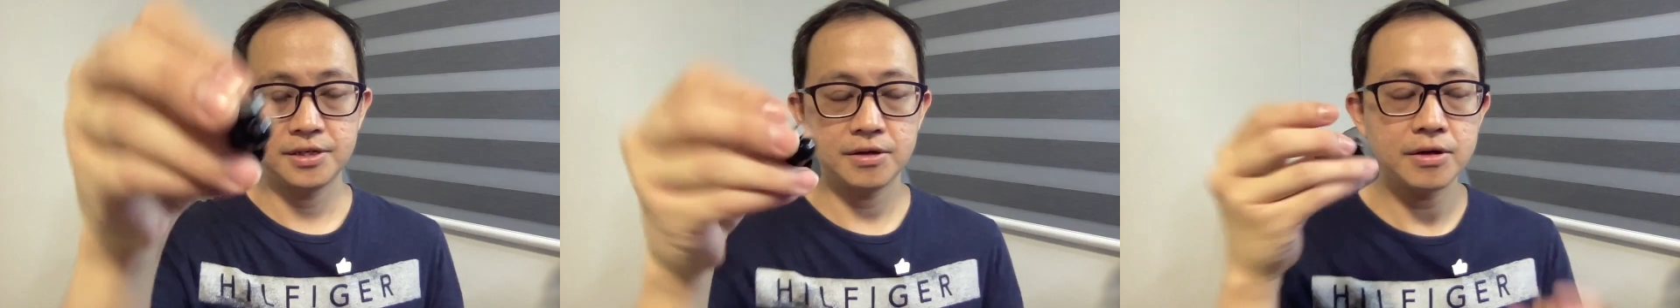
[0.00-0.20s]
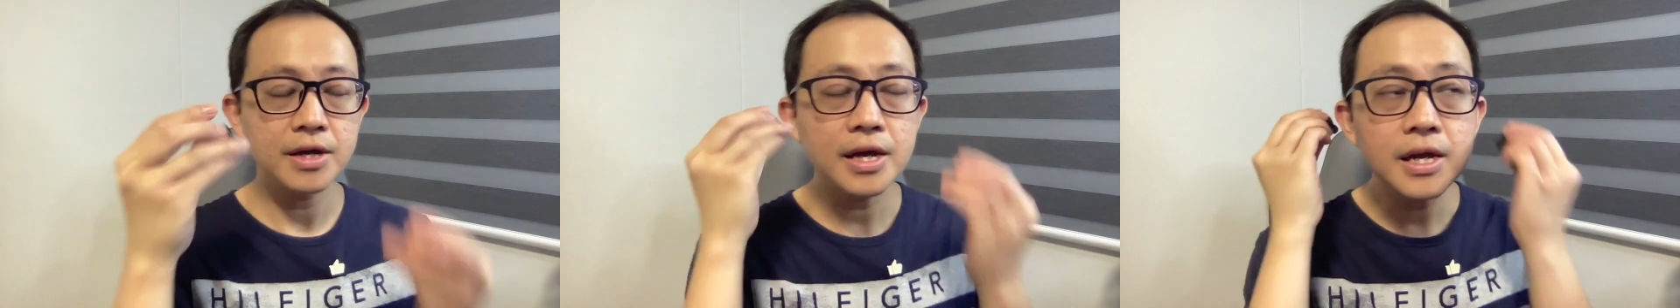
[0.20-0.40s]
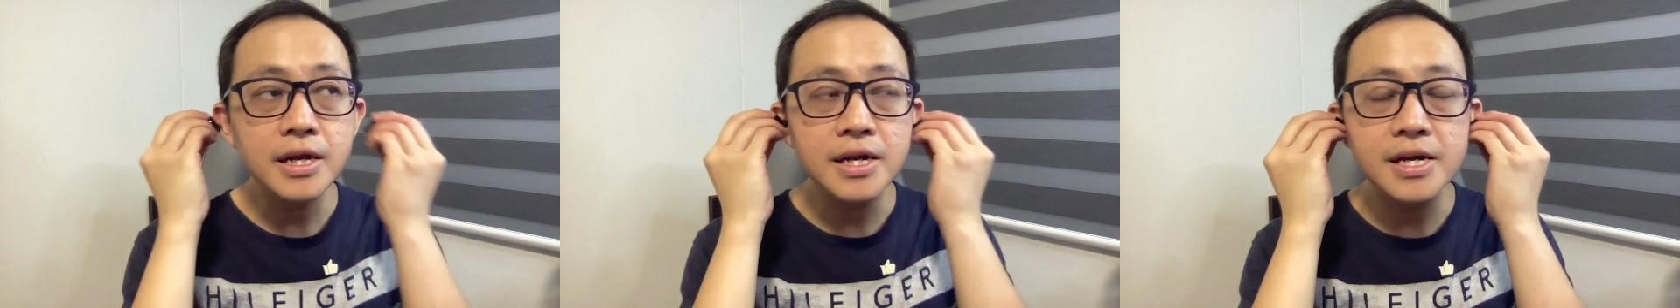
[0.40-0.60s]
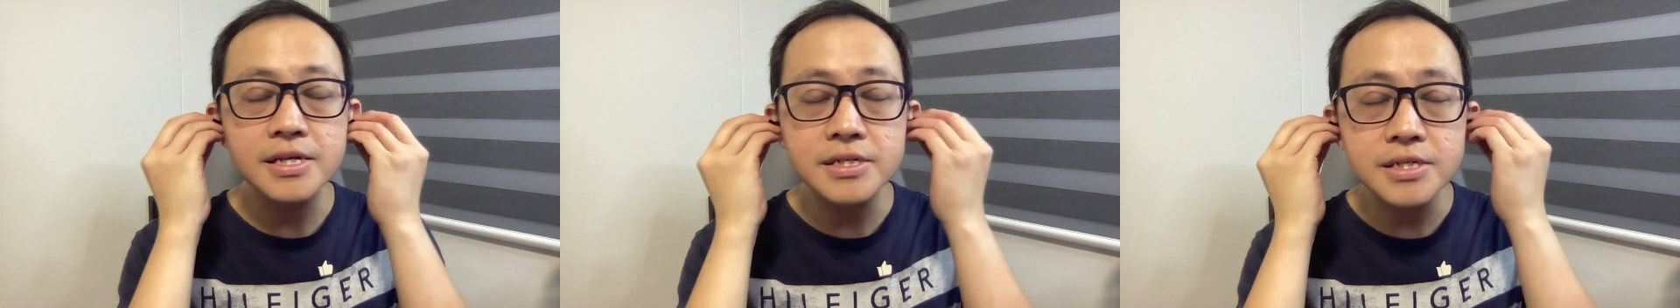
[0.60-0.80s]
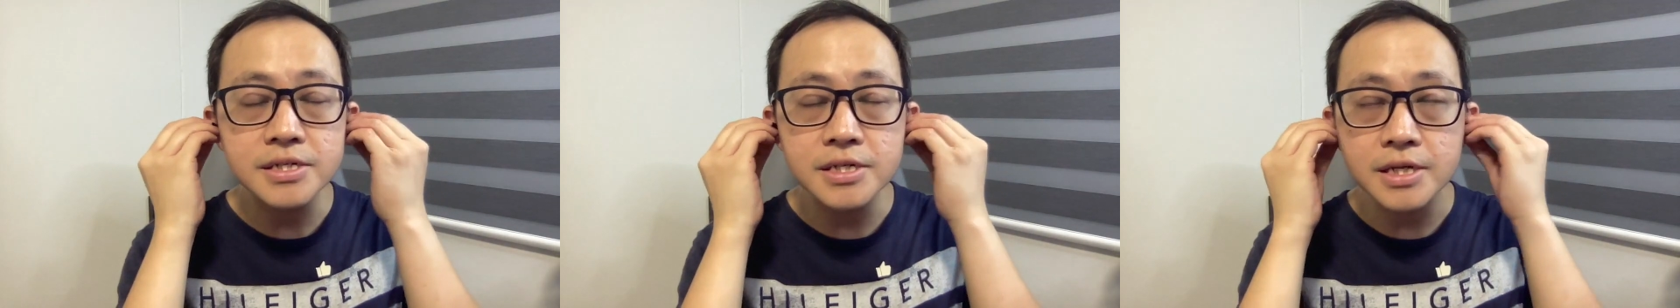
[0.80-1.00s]
Okay,
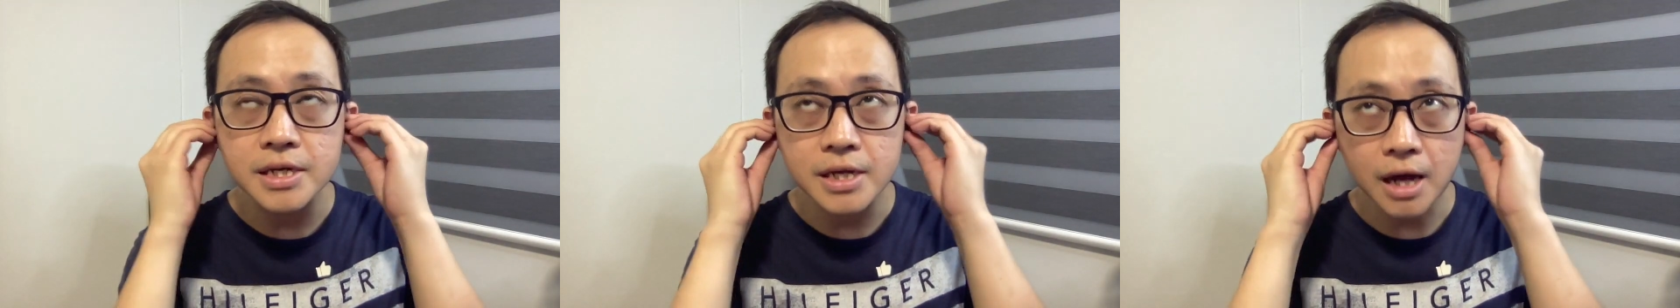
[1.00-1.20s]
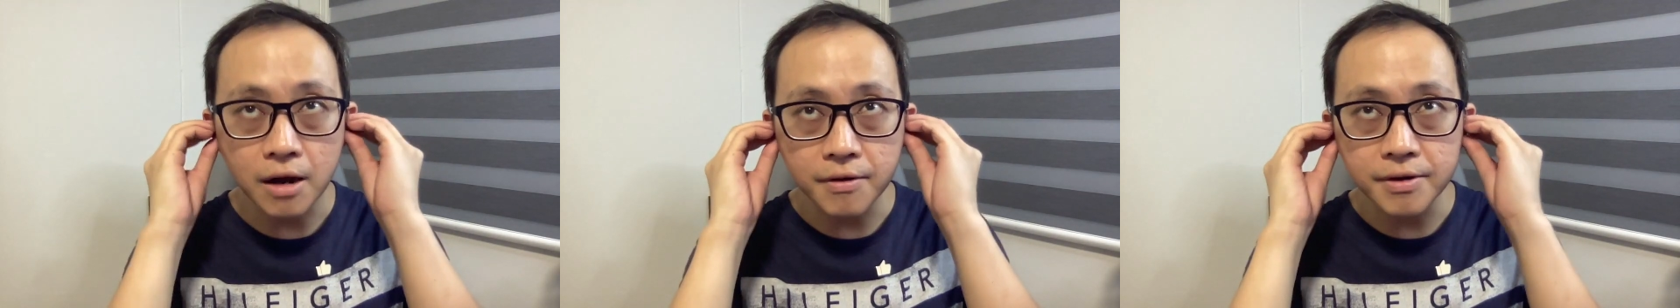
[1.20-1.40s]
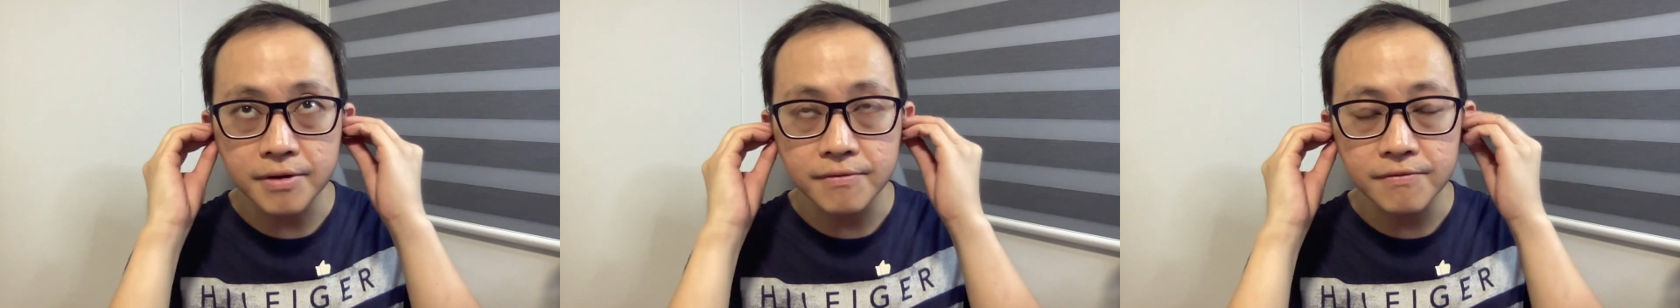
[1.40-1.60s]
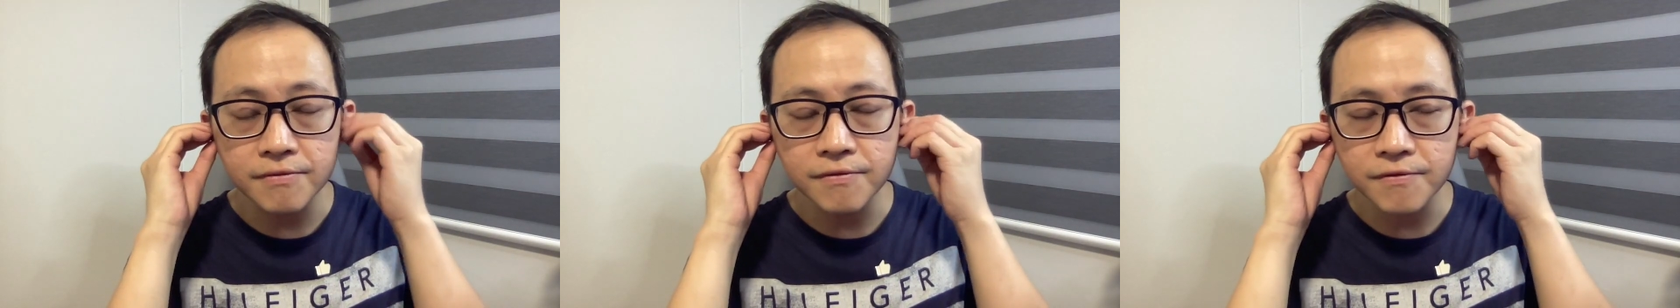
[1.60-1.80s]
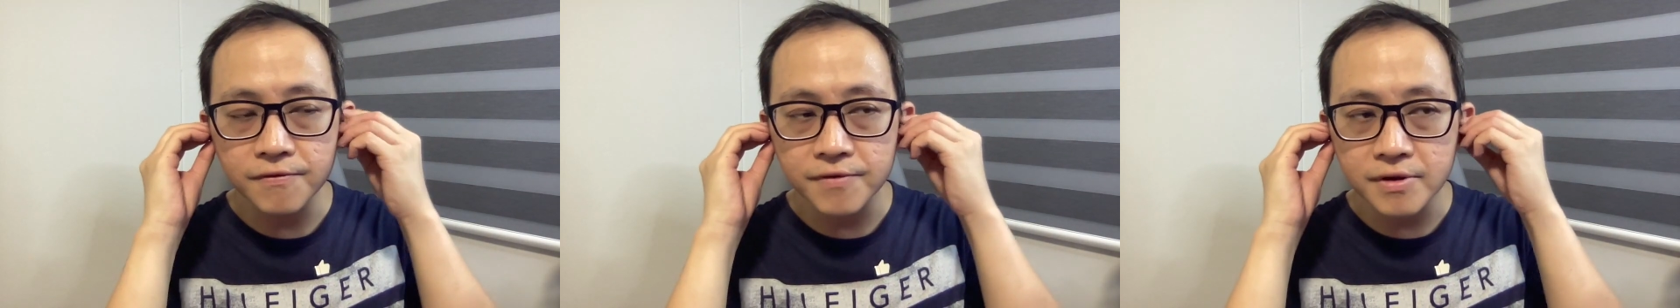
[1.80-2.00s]
let's see how it
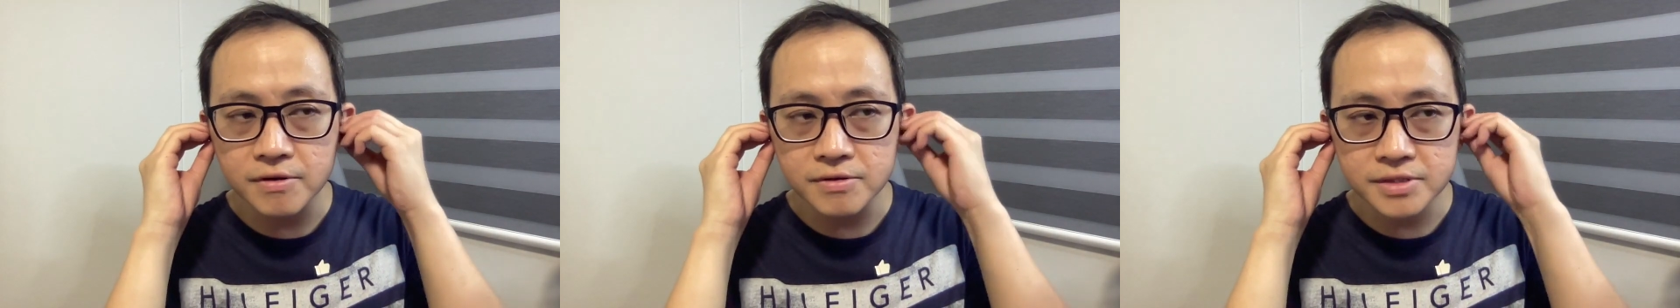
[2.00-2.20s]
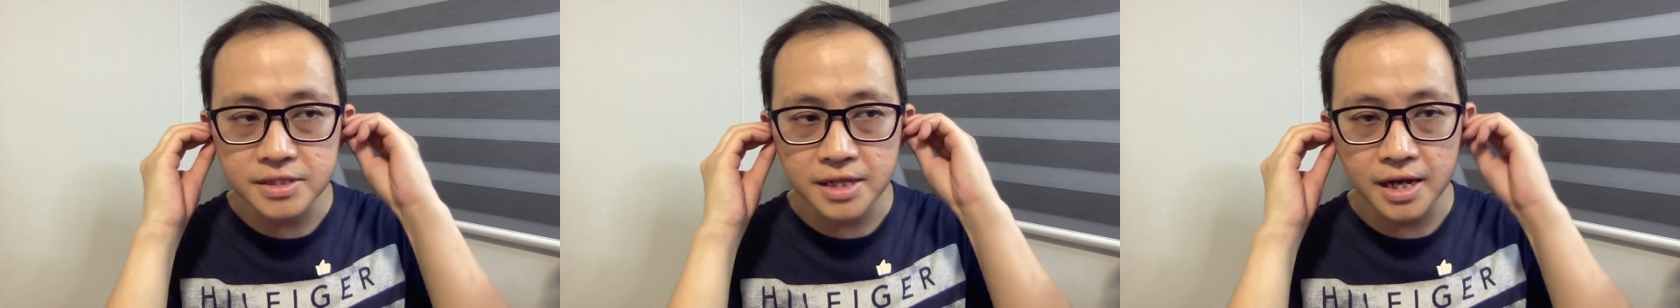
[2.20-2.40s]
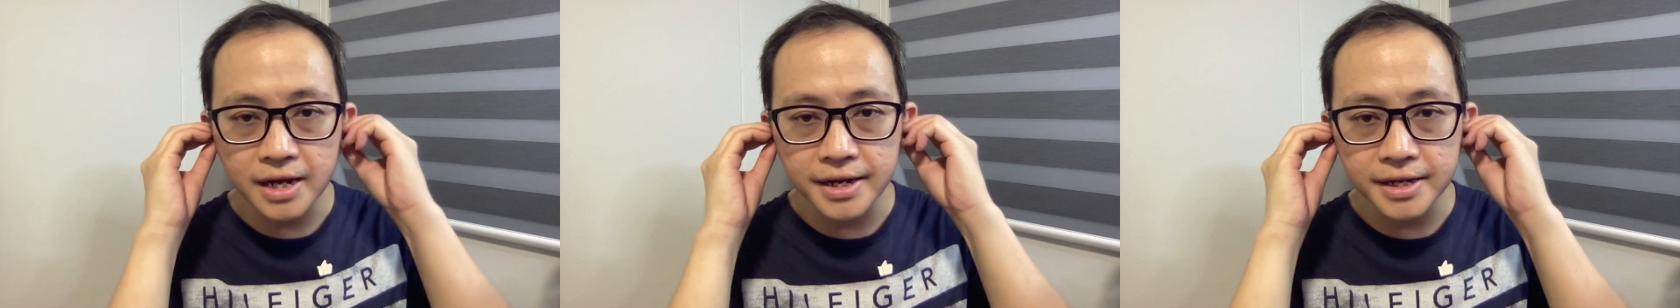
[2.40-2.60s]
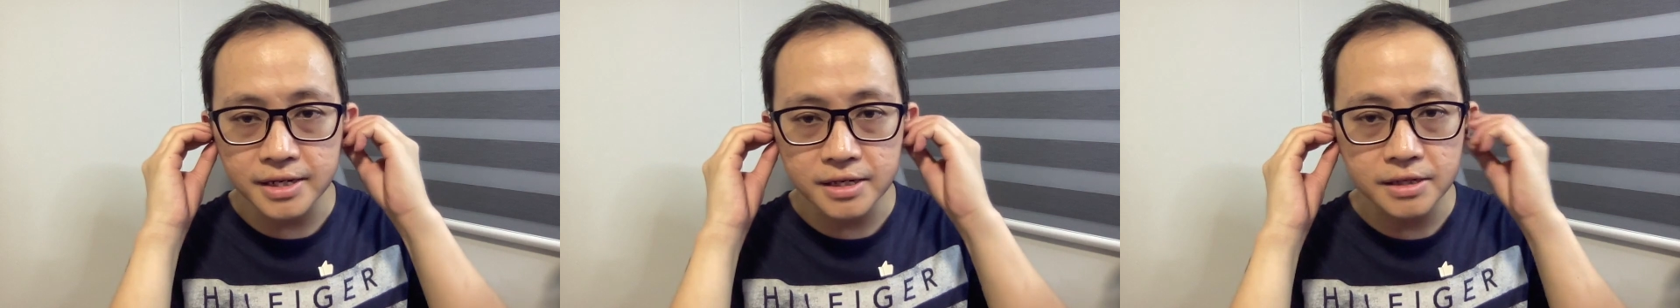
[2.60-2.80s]
feels like.